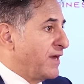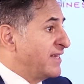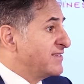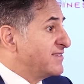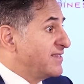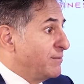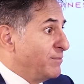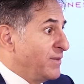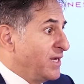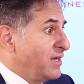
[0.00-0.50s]

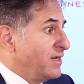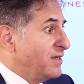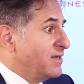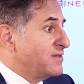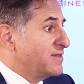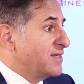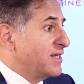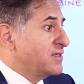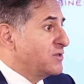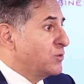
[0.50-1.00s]

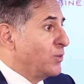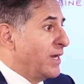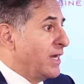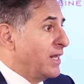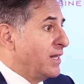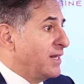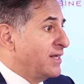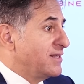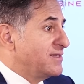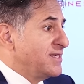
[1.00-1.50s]
SMEs as
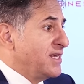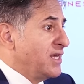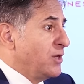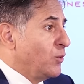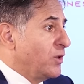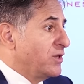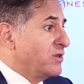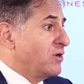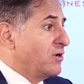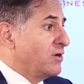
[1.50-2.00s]
well and seeing
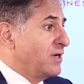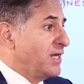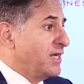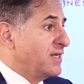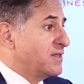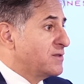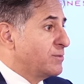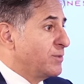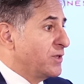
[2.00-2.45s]
what their needs,